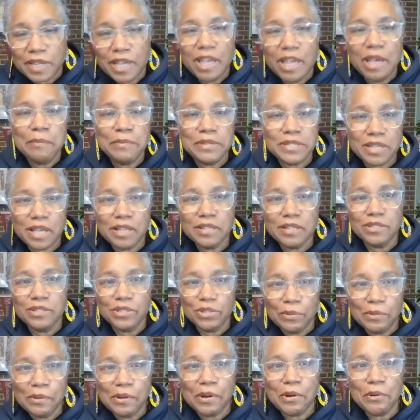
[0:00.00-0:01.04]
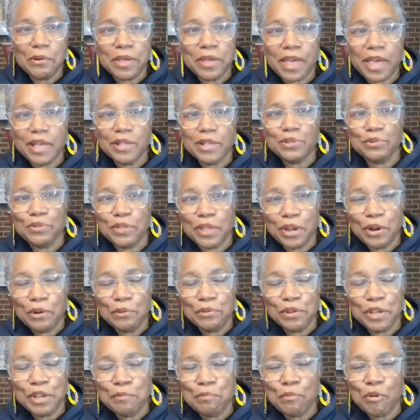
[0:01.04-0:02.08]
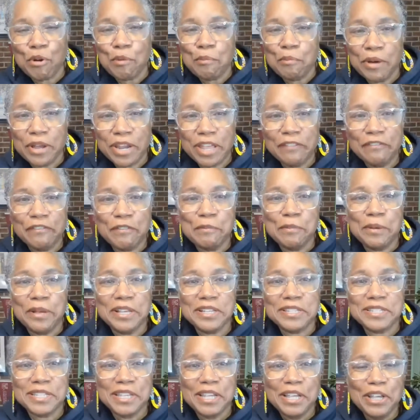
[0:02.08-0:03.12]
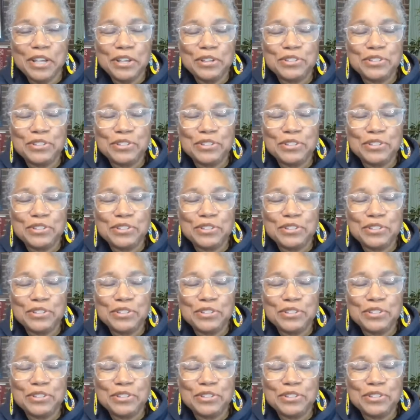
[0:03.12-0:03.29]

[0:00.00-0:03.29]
Amazon's doing okay, so they don't need more money from us.